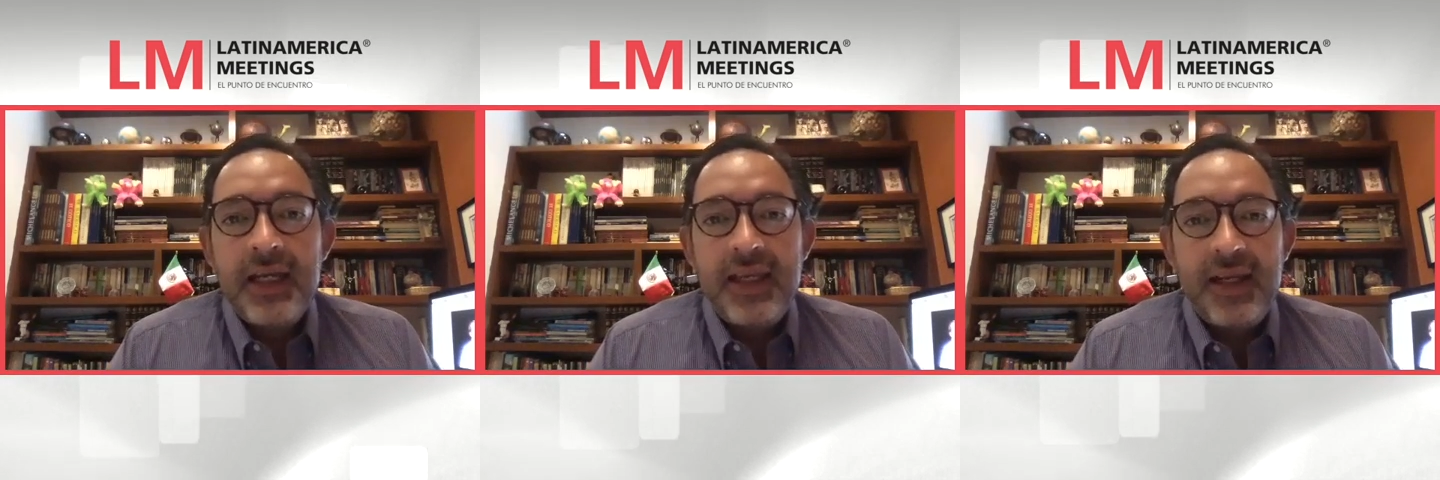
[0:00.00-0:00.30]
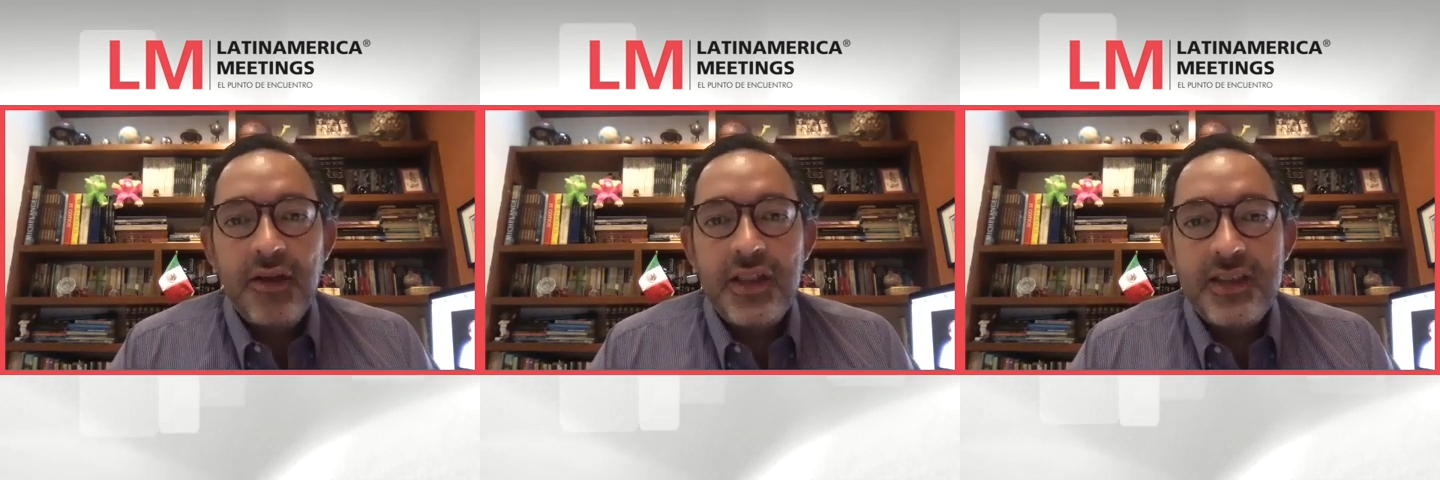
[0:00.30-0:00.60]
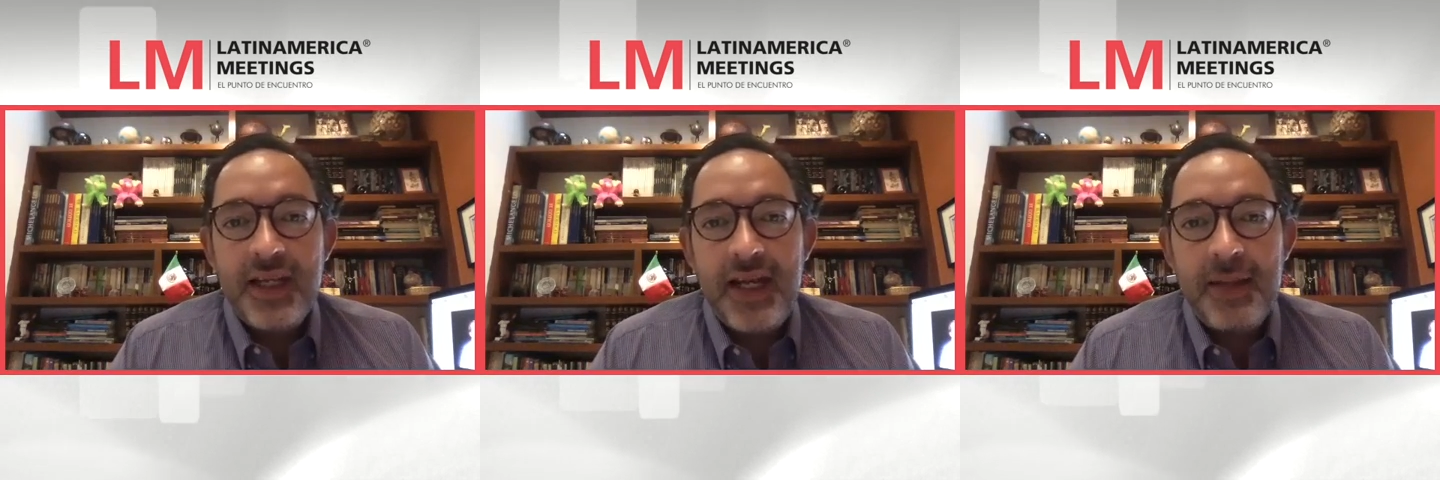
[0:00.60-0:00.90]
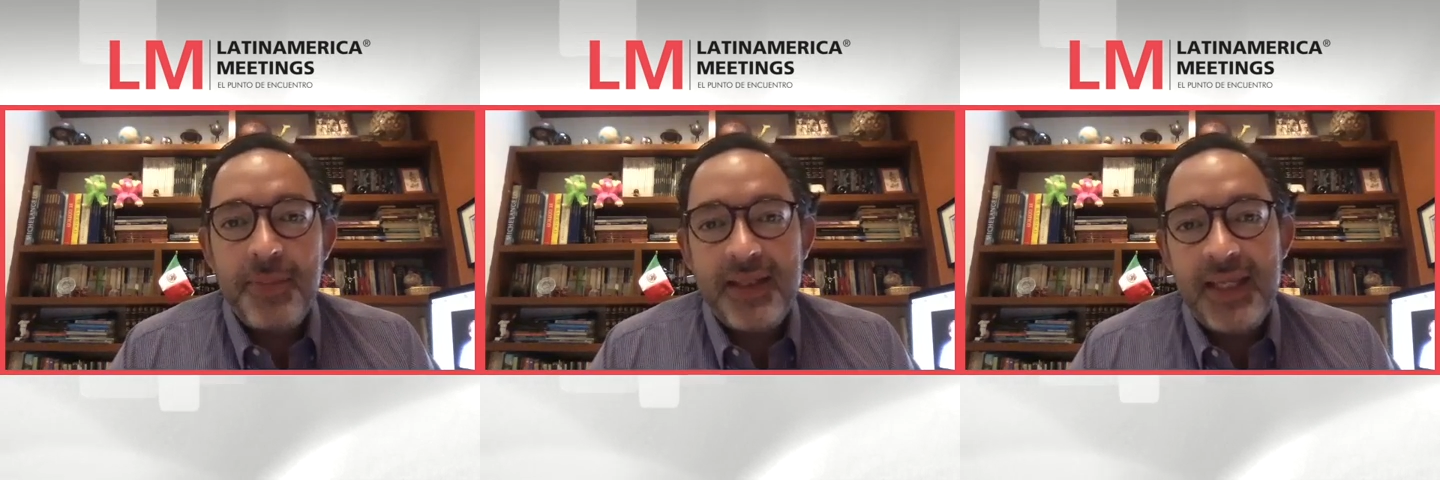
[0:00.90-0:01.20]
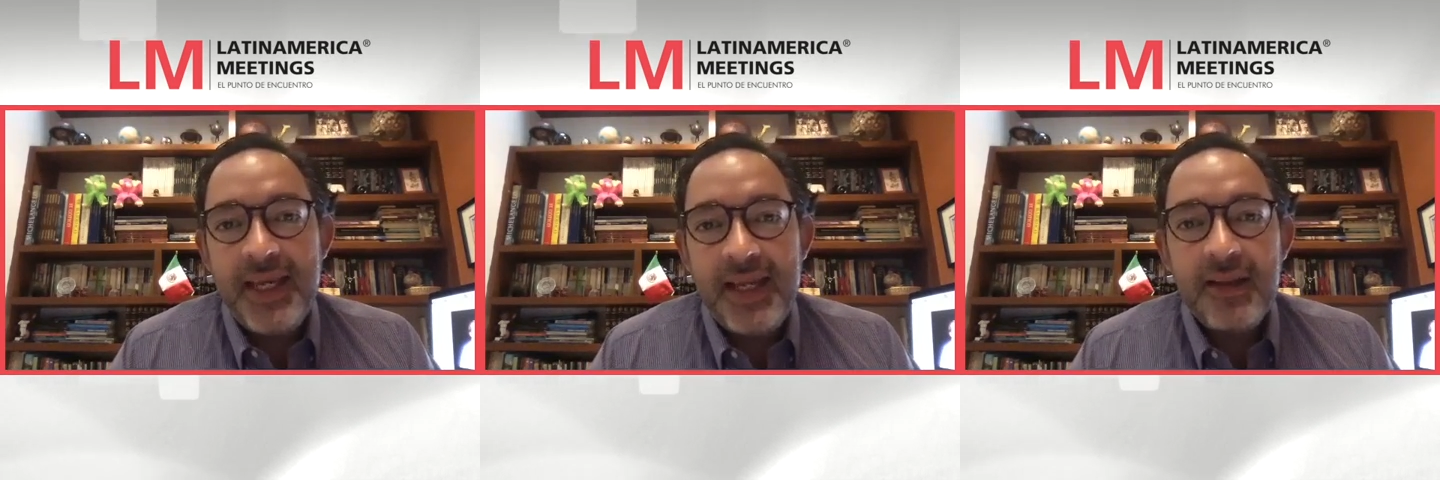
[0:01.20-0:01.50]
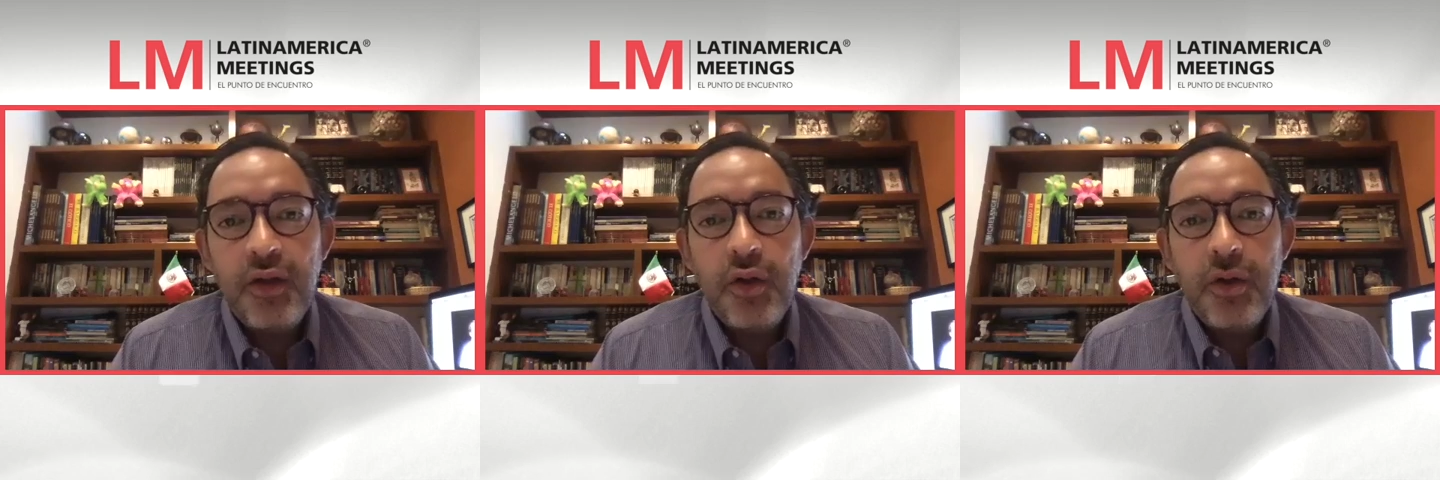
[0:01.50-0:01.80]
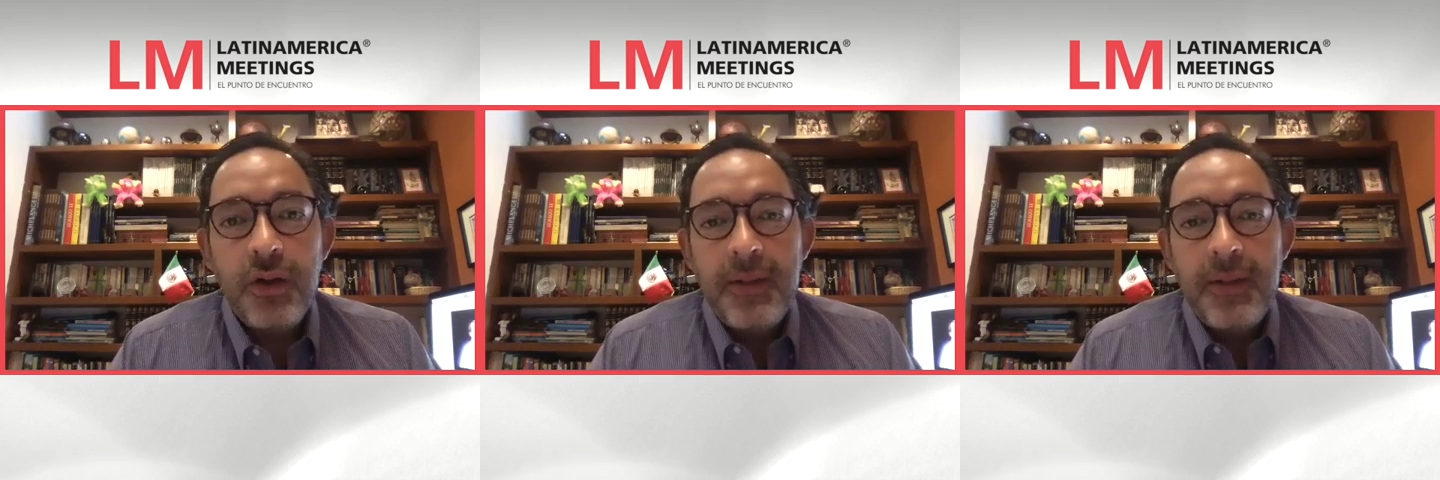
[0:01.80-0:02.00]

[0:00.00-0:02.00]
quien nos estará platicando